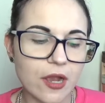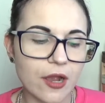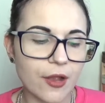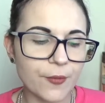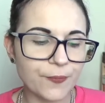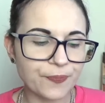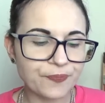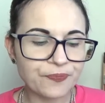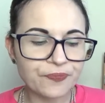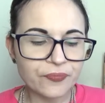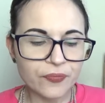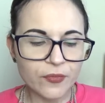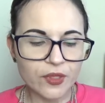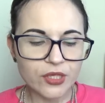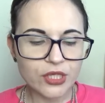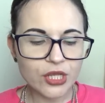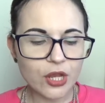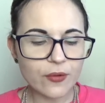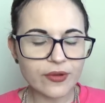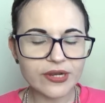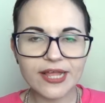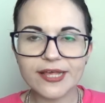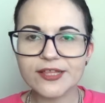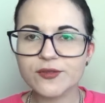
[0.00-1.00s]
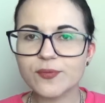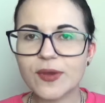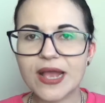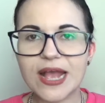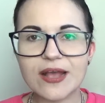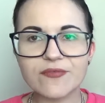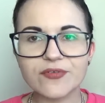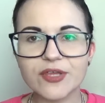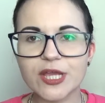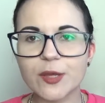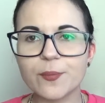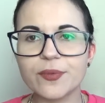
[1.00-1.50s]
you know, unless we're
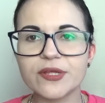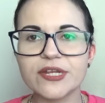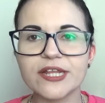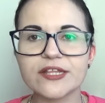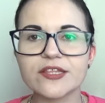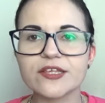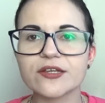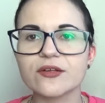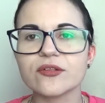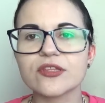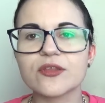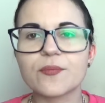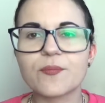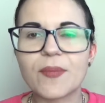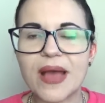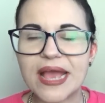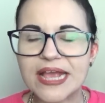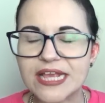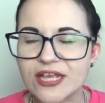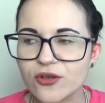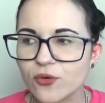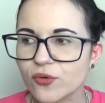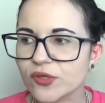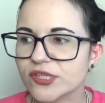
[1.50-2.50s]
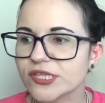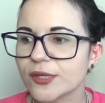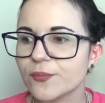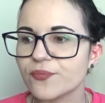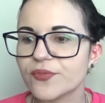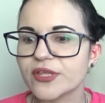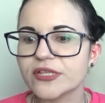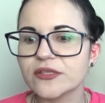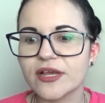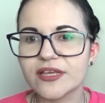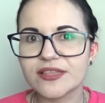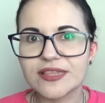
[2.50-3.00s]
having a political debate or
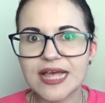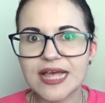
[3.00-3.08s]
something like